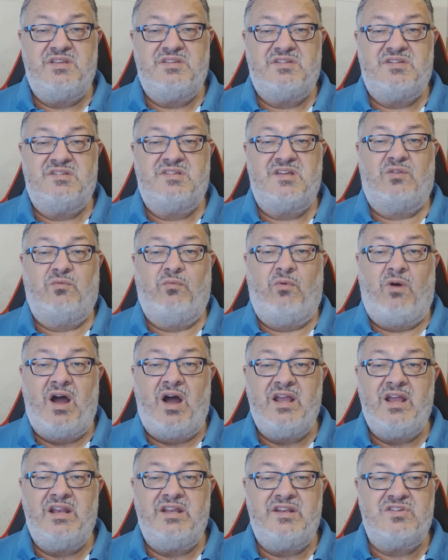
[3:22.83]
is that while
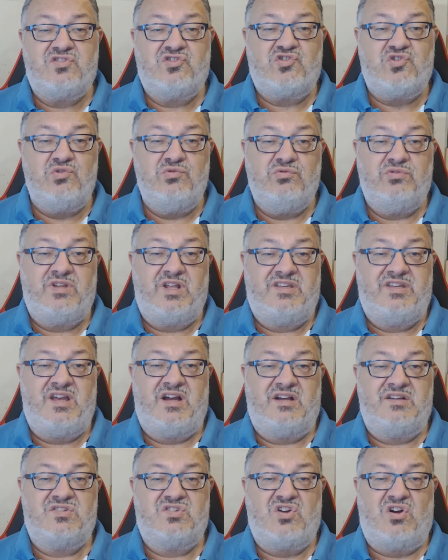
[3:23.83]
it is true that young
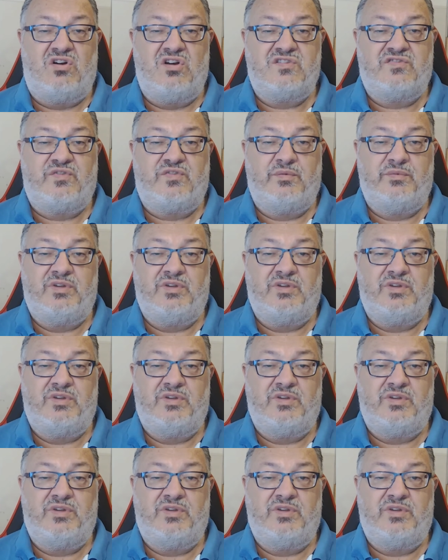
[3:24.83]
scholars from the